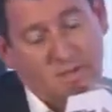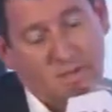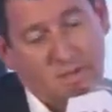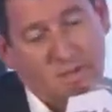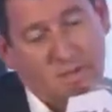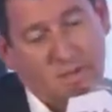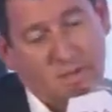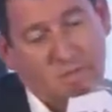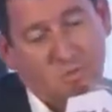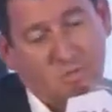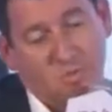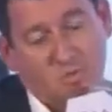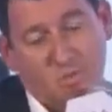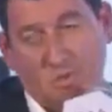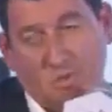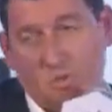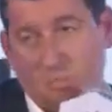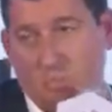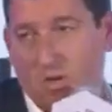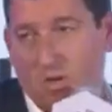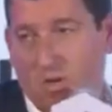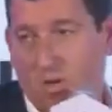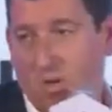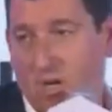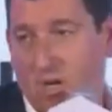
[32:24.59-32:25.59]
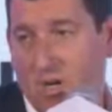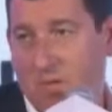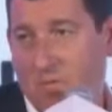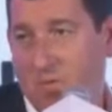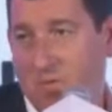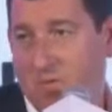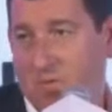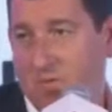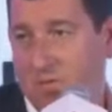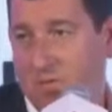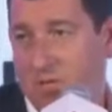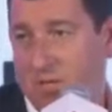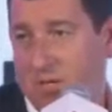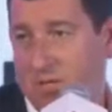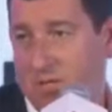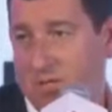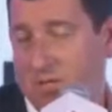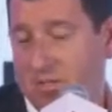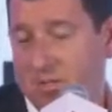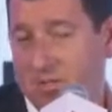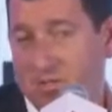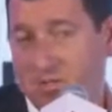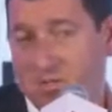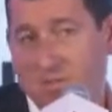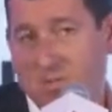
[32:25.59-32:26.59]
the uh, Amazon Prime, or
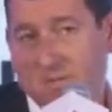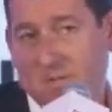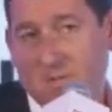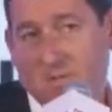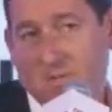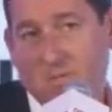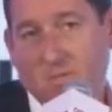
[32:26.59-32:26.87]
they'll get